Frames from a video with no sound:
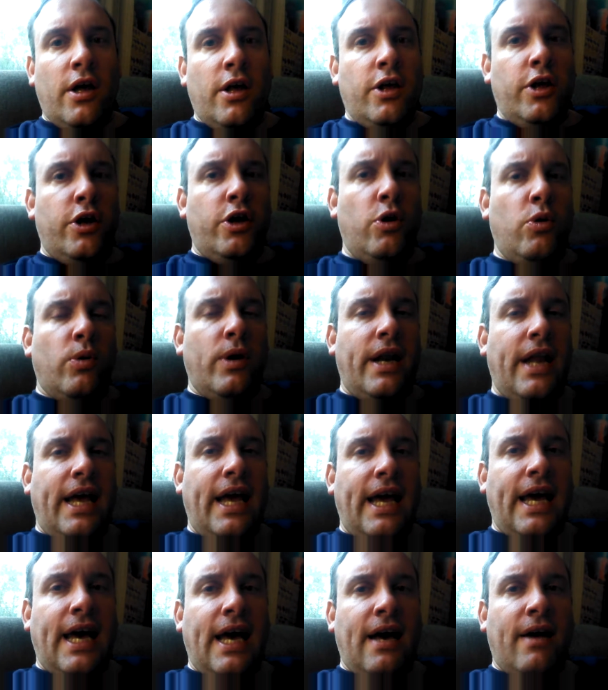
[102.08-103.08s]
you would
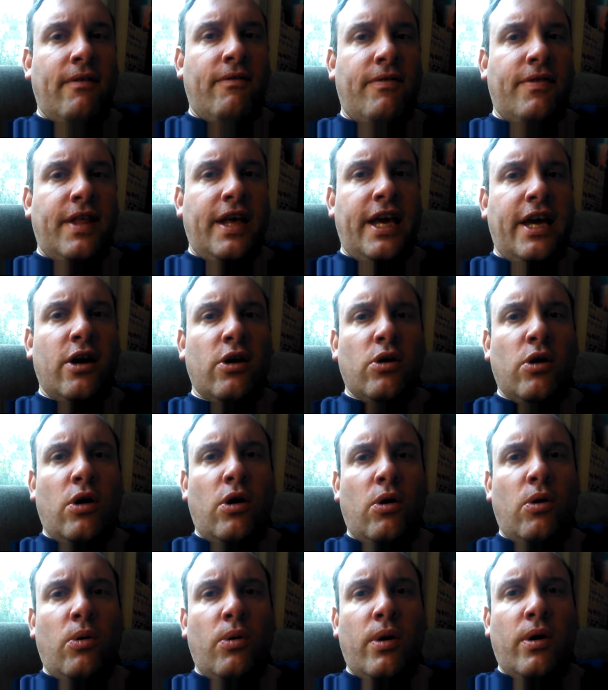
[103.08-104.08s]
have the
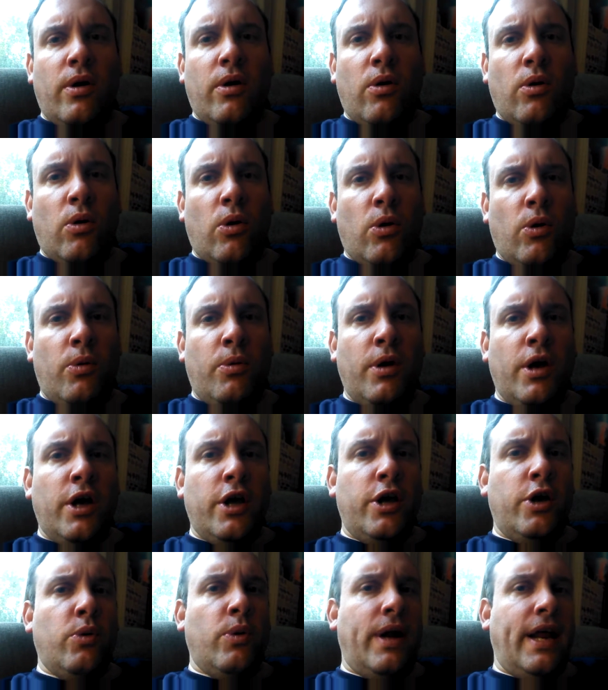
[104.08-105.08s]
hero, or
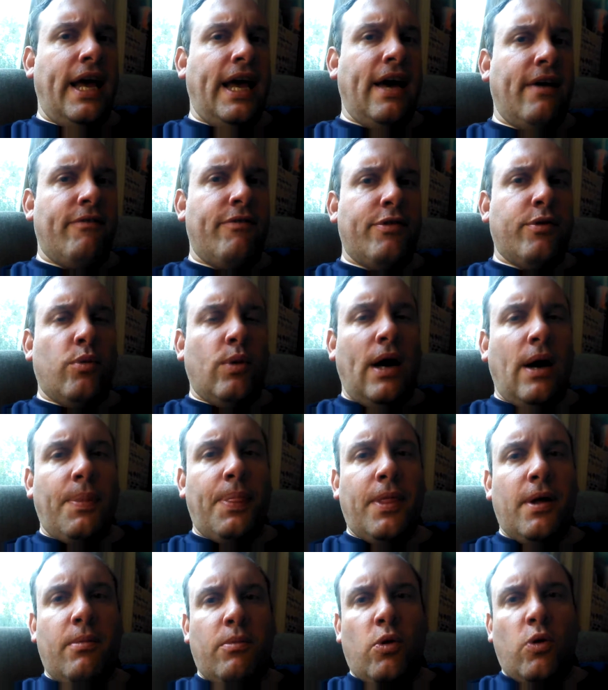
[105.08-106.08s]
you would have
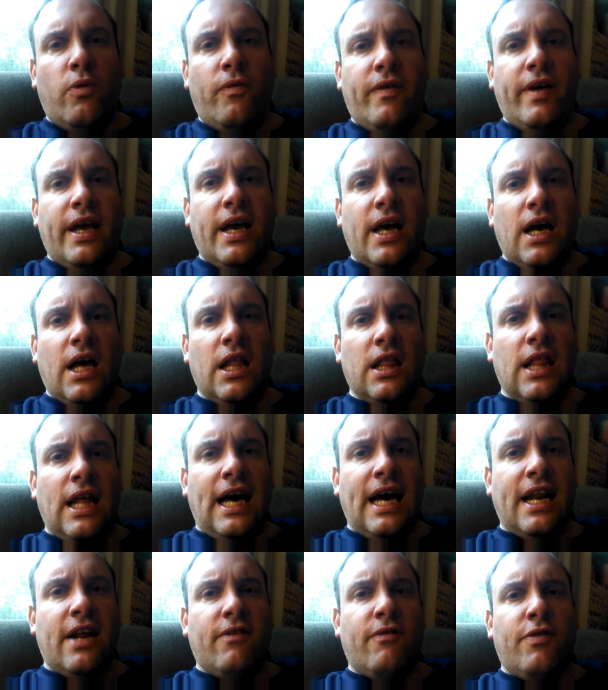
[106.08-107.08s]
throughout the movie, a
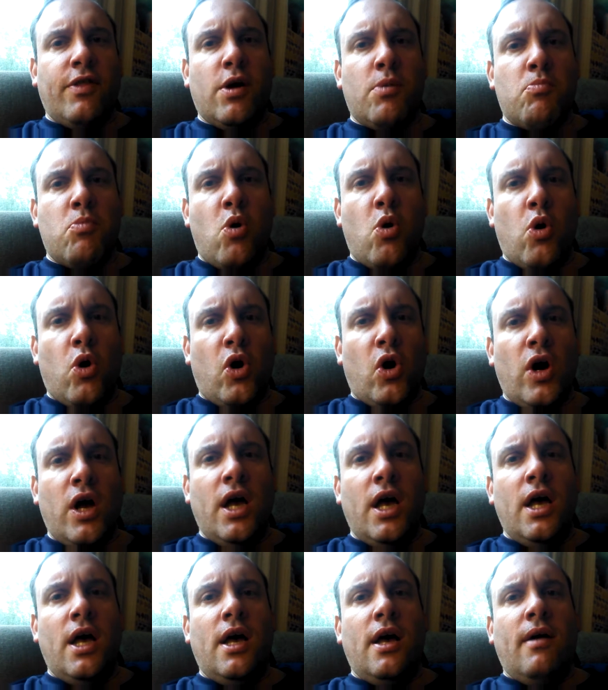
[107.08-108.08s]
lot of the more
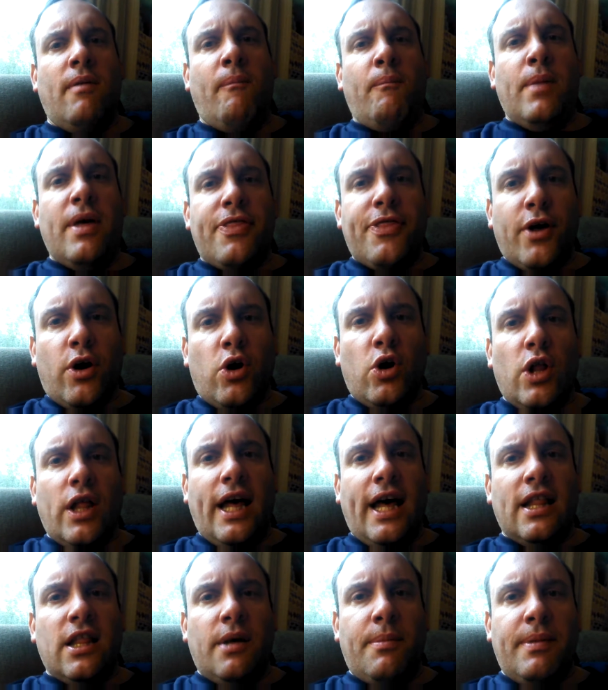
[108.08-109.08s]
mythical
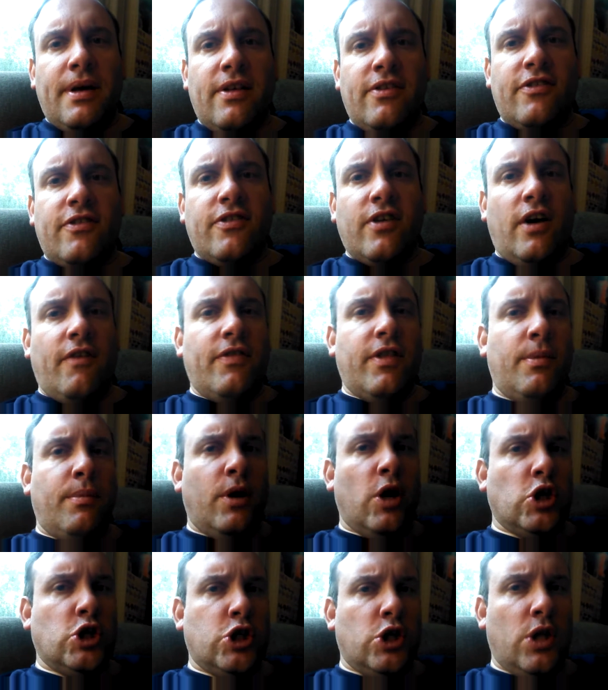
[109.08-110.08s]
elements of the
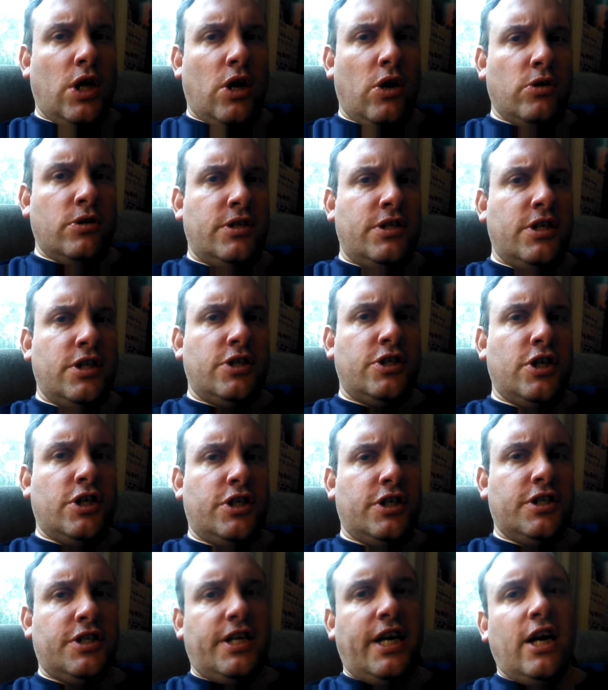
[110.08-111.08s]
martial arts,
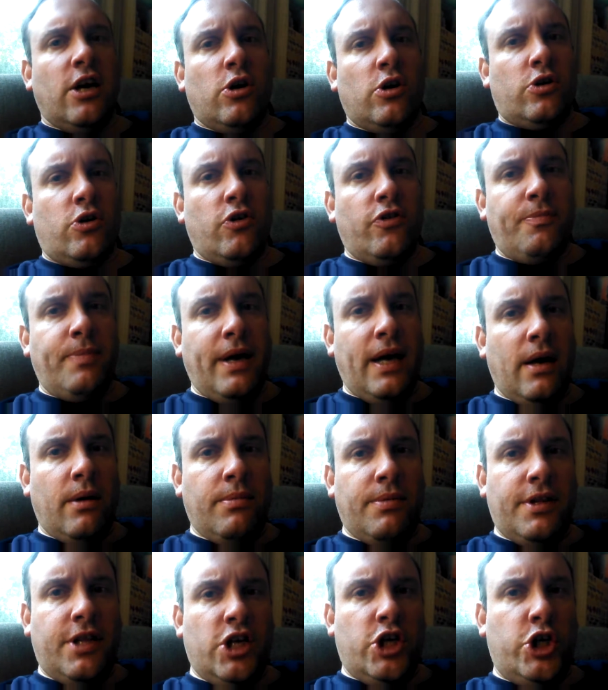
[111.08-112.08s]
such as characters being
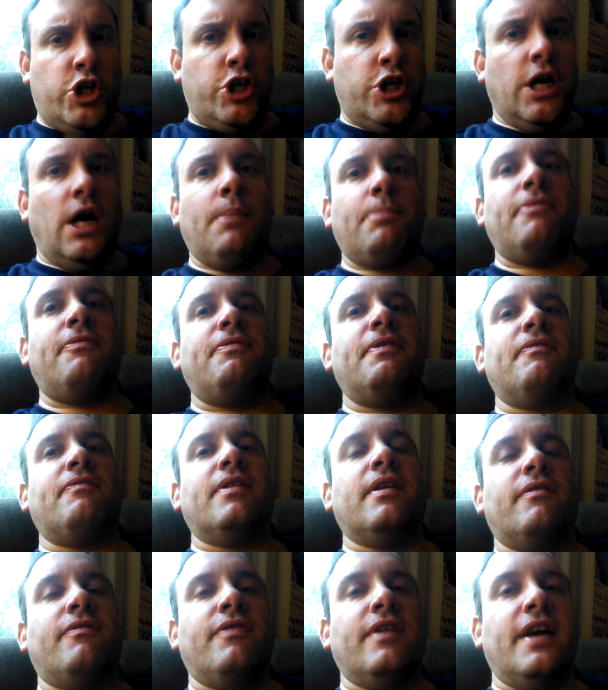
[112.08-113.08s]
able to jump
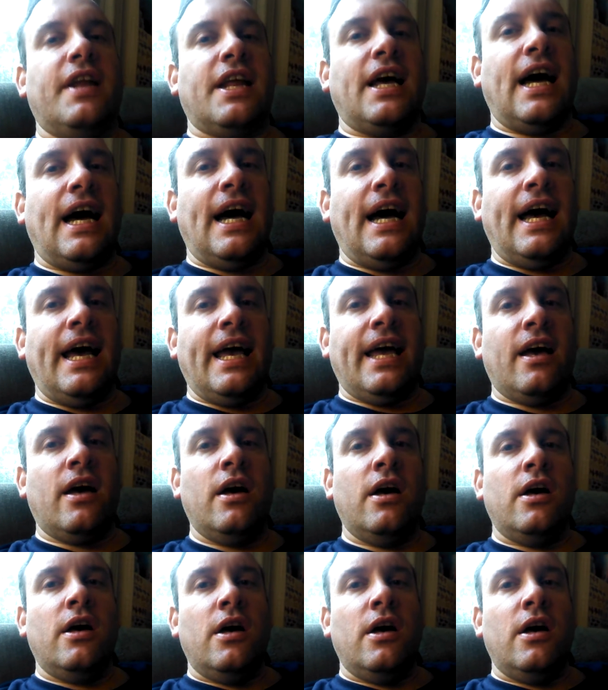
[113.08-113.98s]
50 feet high,